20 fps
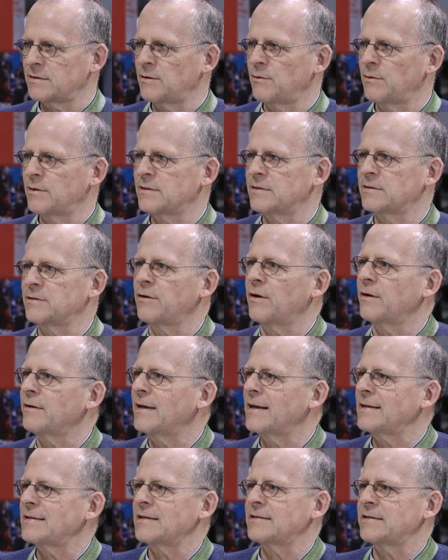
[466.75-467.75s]
So it's not
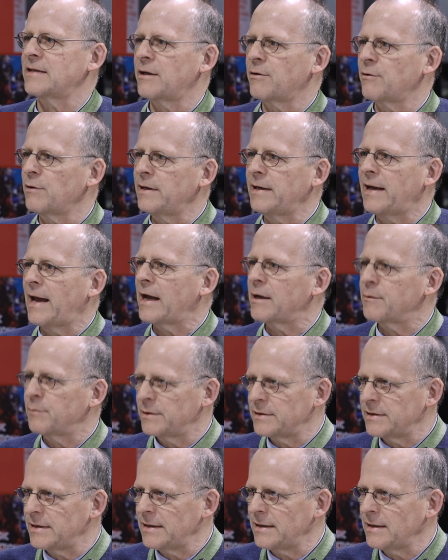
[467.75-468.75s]
necessarily
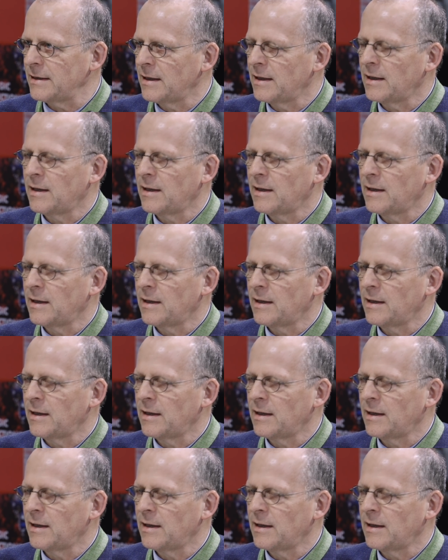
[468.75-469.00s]
equity,